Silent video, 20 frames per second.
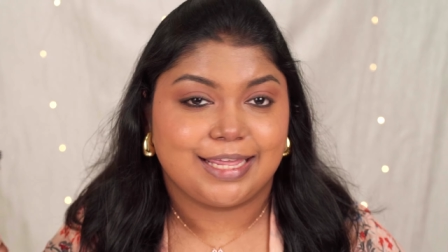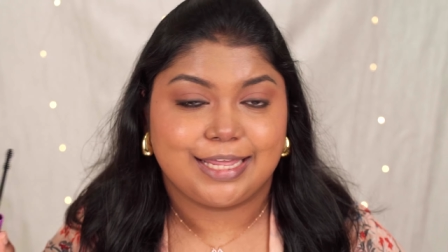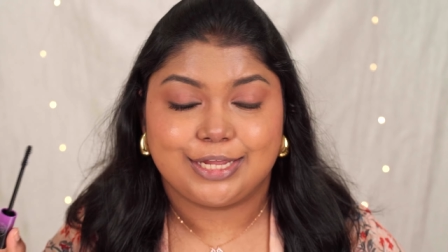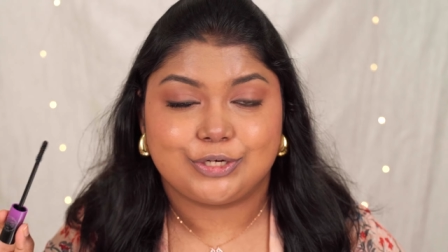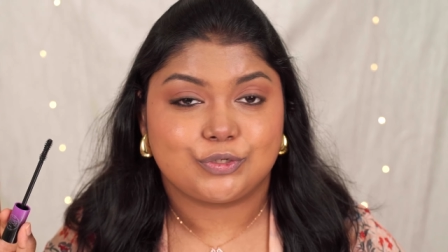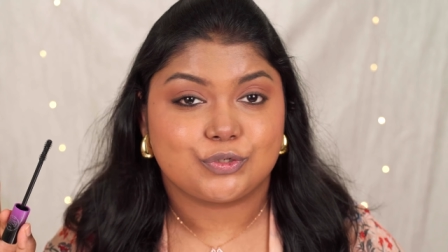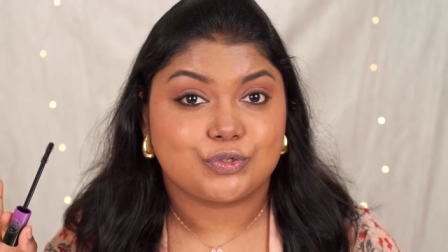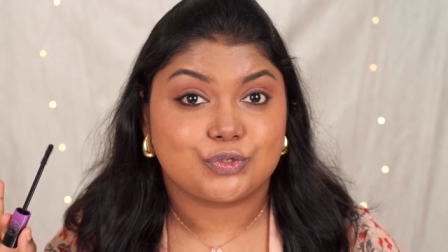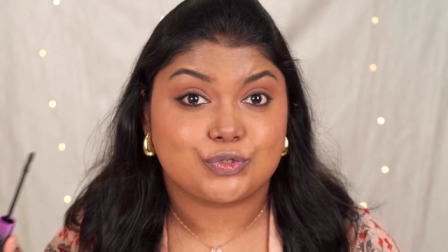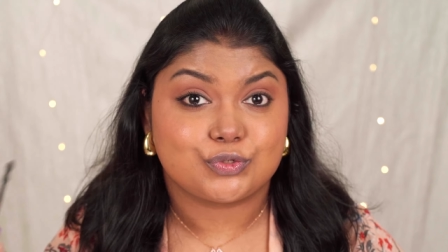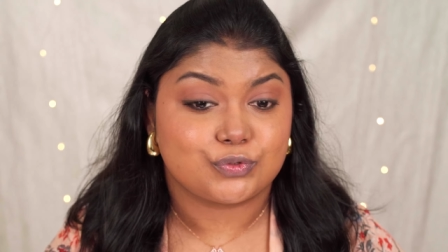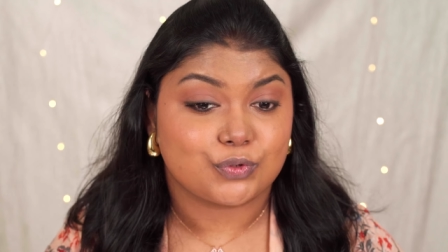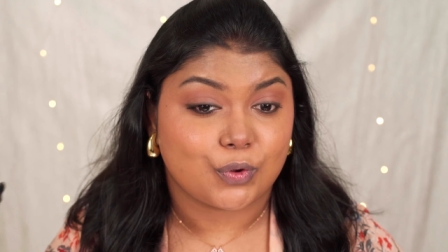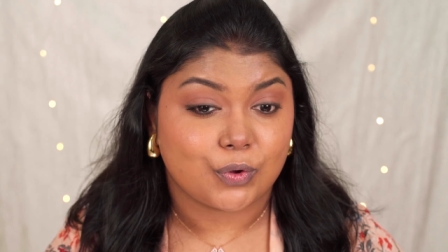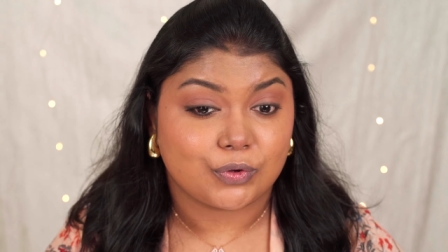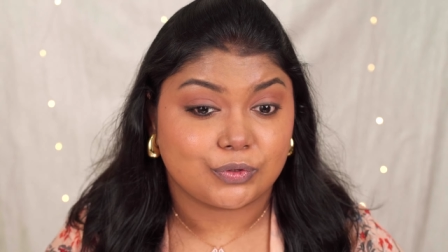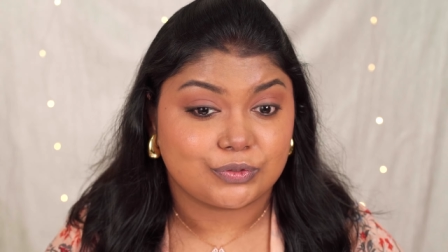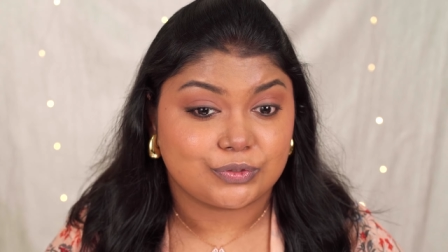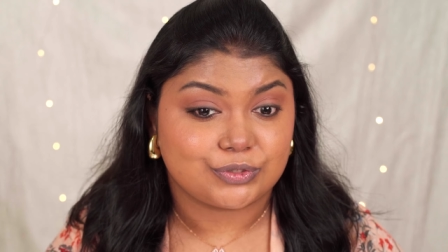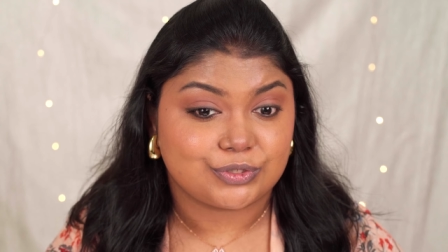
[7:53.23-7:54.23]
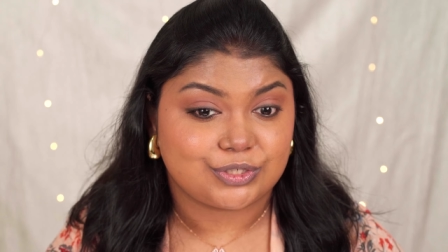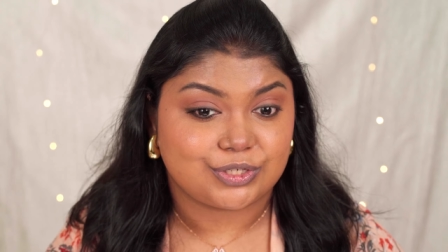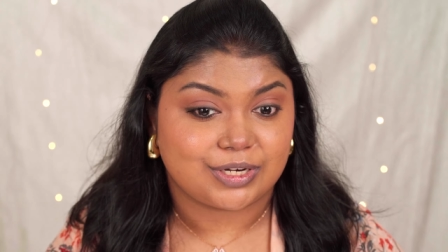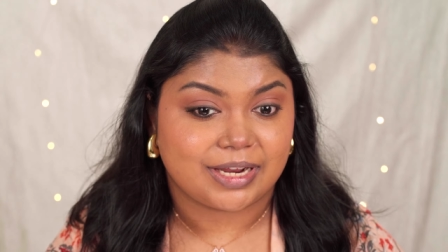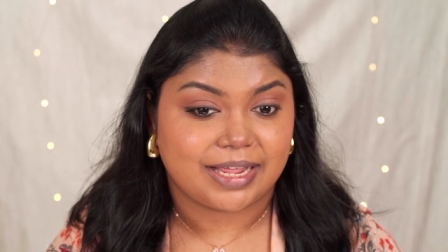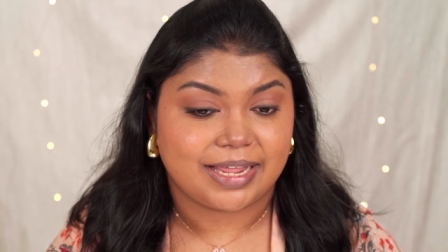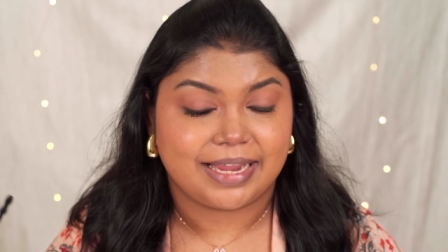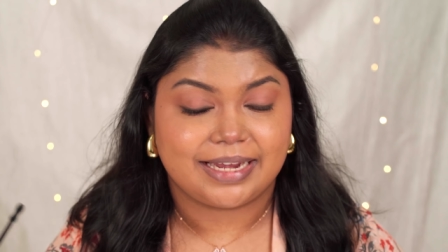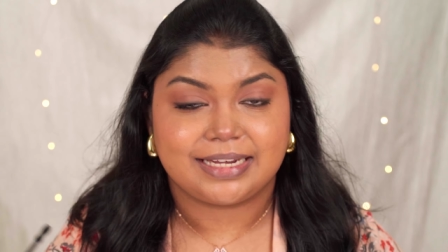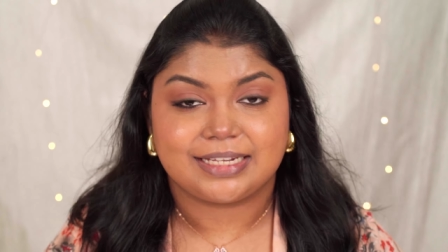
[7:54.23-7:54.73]
It looks so good,
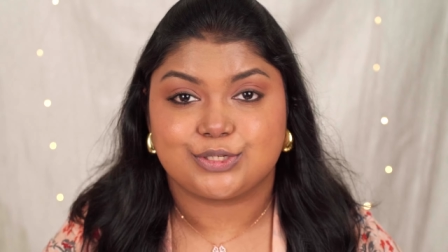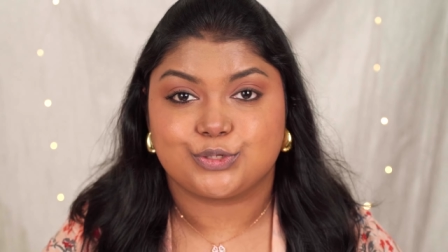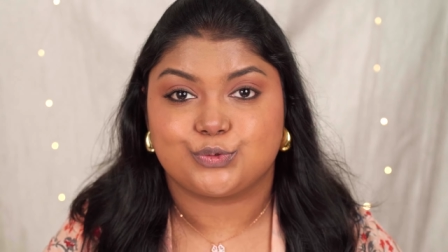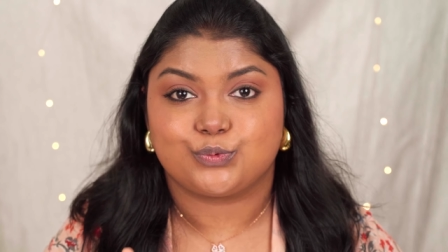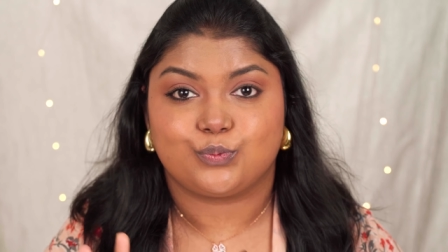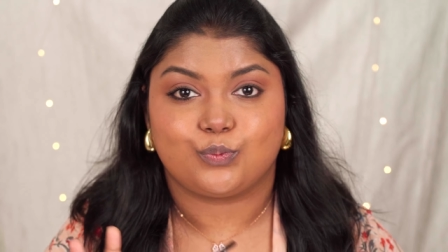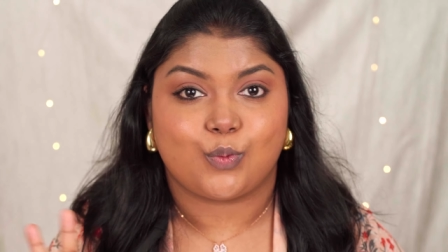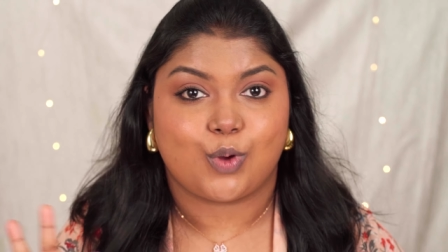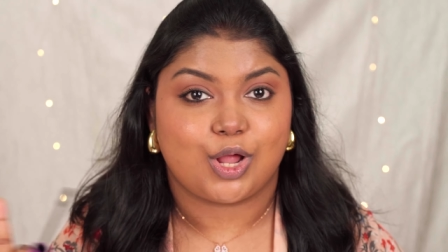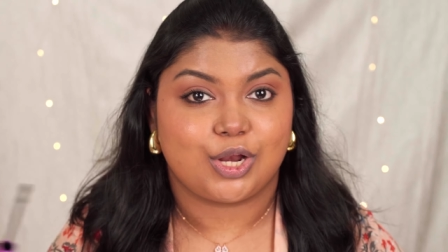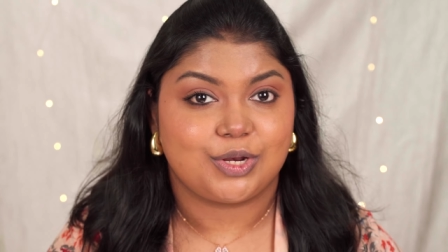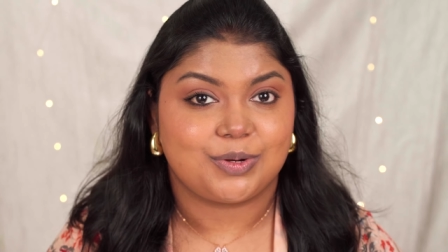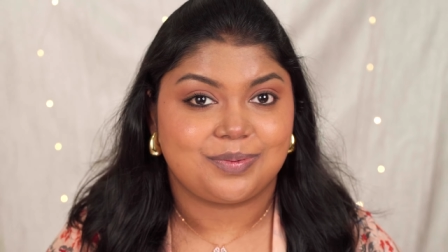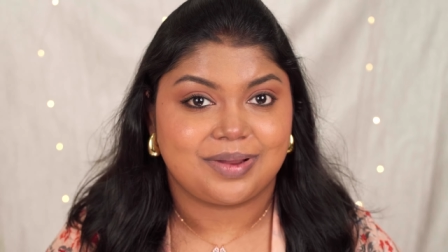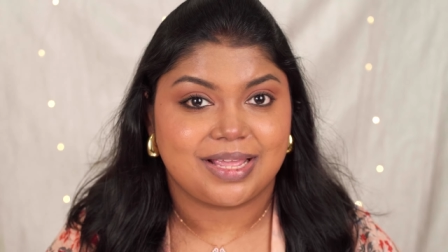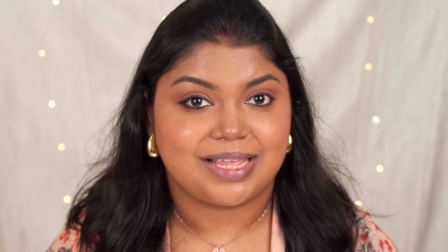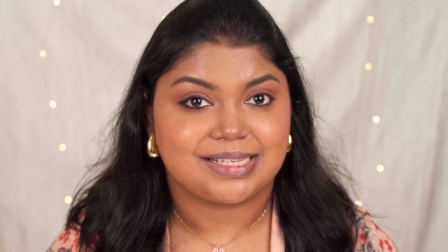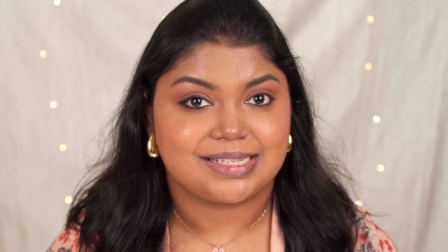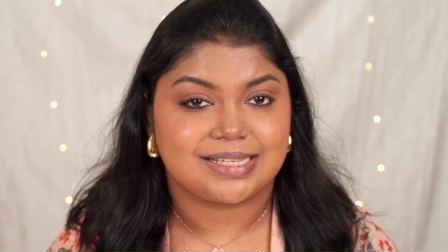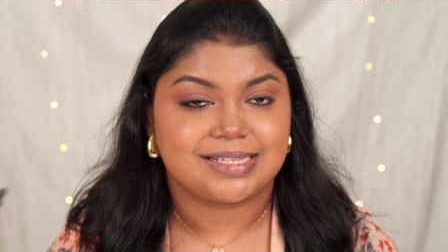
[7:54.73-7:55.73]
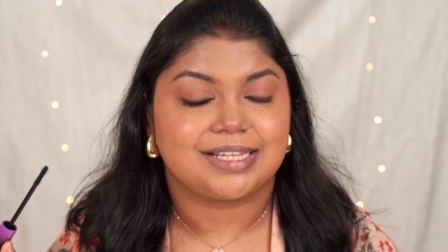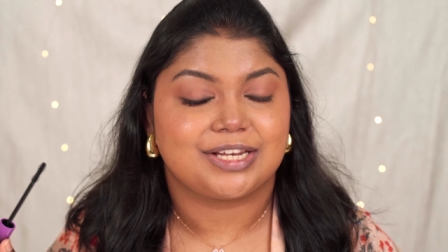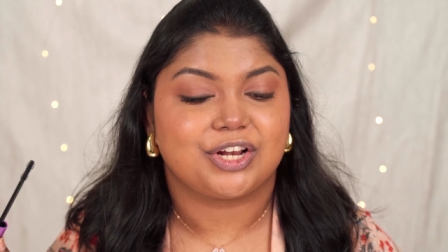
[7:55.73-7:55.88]
right? It just volumizes